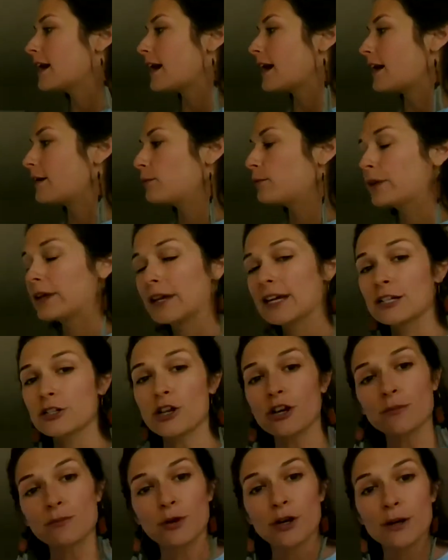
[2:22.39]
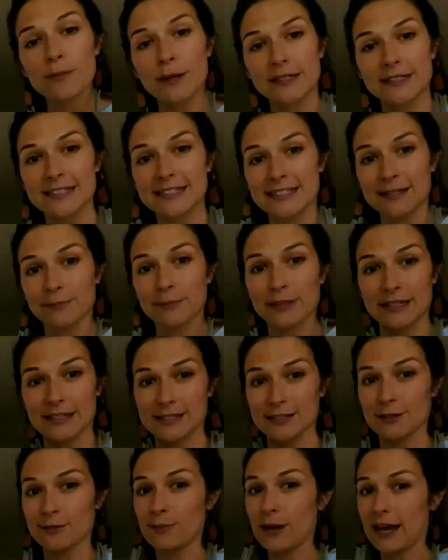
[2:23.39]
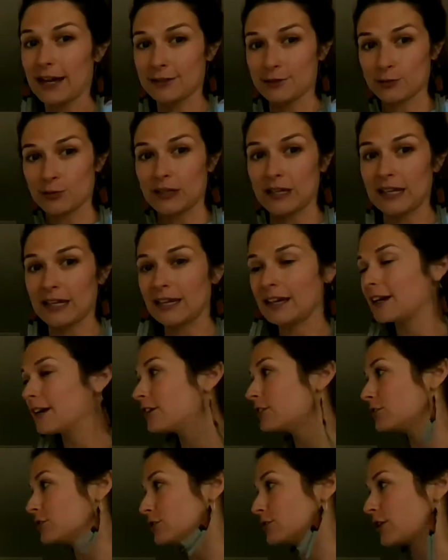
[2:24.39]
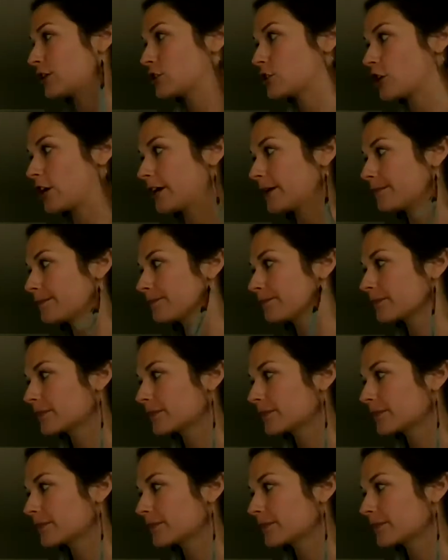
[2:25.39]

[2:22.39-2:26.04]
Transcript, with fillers: Um, we can talk more about the symbolism as we do our drawing.